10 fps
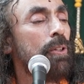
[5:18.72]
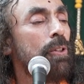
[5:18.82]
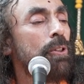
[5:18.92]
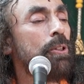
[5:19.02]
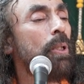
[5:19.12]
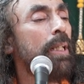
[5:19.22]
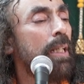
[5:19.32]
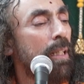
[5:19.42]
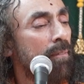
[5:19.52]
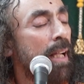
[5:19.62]
So
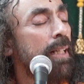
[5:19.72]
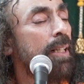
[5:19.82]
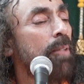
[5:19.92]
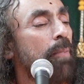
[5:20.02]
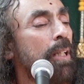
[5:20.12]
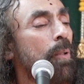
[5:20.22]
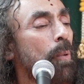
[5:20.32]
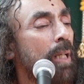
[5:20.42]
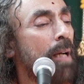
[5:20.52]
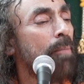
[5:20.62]
he invited me to
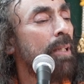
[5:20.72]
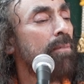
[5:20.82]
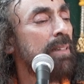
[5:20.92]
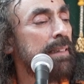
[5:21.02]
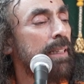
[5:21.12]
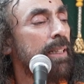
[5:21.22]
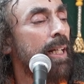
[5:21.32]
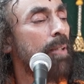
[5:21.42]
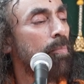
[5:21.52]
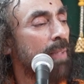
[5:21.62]
come and visit
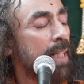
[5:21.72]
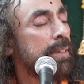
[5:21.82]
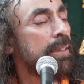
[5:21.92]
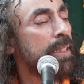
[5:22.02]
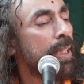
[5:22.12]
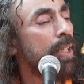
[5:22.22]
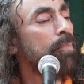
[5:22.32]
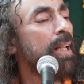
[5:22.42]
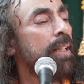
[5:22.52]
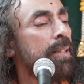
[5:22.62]
and bless the
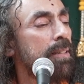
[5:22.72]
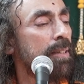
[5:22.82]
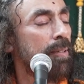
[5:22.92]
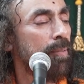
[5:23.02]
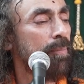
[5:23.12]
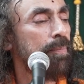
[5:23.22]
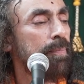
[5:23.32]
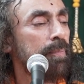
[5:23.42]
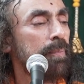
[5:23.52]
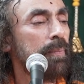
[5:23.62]
inmates.
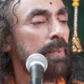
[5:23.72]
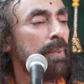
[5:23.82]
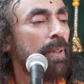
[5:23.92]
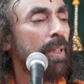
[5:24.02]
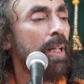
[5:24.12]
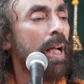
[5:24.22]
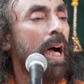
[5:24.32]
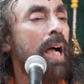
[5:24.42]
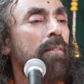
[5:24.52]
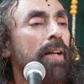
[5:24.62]

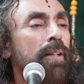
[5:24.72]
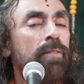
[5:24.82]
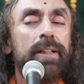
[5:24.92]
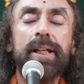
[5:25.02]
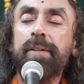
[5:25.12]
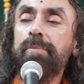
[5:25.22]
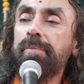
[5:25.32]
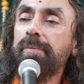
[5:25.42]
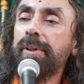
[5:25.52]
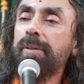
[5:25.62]
I went with
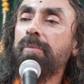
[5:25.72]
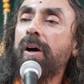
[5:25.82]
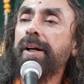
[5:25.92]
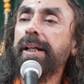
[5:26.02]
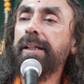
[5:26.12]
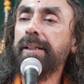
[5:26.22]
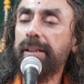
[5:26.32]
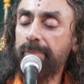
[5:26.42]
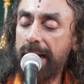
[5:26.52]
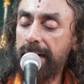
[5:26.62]
him in the morning.
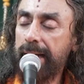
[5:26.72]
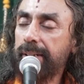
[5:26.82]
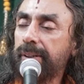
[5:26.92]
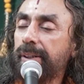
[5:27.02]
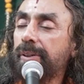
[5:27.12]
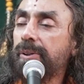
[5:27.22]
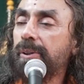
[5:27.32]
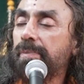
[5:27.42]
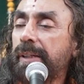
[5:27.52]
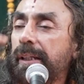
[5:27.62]
My lecture used
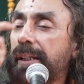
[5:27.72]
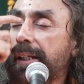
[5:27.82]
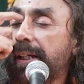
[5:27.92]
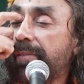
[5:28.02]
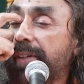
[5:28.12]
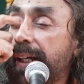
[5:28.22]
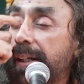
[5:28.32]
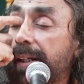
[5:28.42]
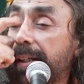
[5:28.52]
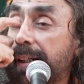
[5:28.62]
to be in the
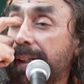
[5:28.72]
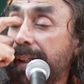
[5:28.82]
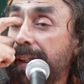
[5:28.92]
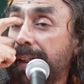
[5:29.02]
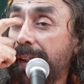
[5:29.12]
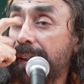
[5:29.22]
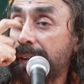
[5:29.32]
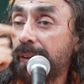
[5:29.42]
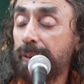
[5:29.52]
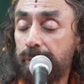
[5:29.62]
evening.
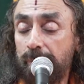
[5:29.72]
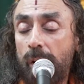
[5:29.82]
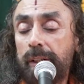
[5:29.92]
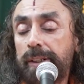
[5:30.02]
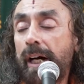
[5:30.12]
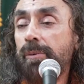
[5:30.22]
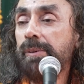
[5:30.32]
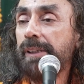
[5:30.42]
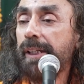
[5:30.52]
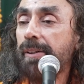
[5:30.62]
So in small
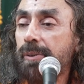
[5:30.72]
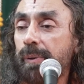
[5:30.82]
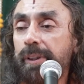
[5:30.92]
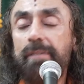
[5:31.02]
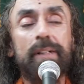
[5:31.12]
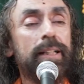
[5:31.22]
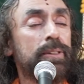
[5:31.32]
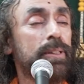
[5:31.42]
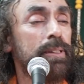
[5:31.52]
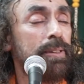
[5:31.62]
towns, I used to give
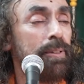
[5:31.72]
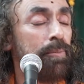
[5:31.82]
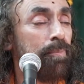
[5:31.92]
lectures.